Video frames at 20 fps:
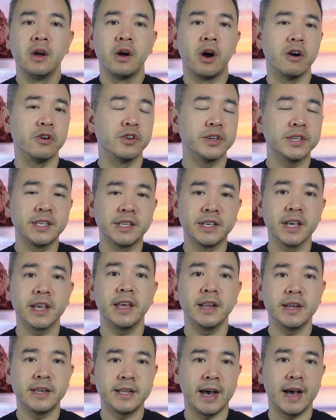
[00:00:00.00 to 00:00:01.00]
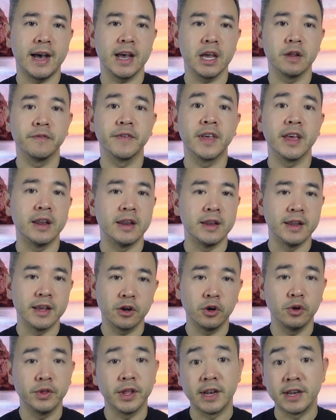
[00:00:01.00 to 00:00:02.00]
are just sick and tired of getting
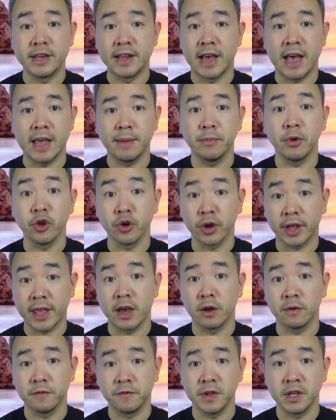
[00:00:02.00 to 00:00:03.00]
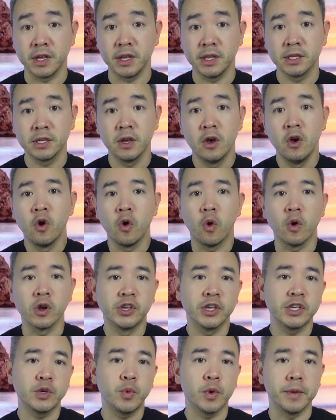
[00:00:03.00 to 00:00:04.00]
nickeled and dimed on your account fees, or
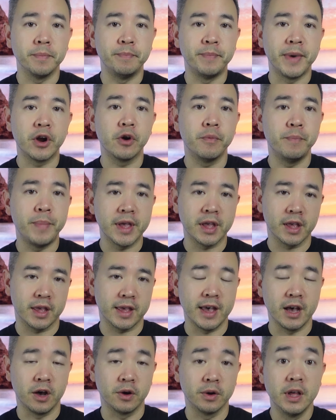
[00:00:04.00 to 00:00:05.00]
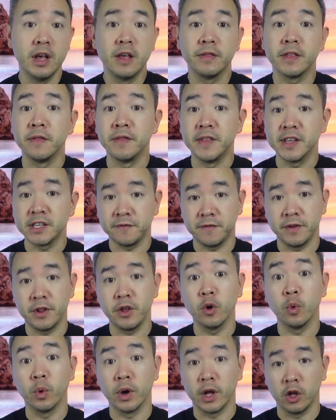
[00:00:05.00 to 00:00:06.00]
just want a better bank account, then this
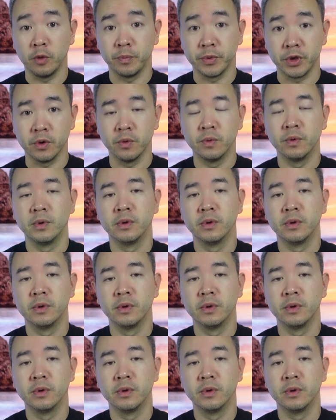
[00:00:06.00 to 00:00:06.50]
video will help you.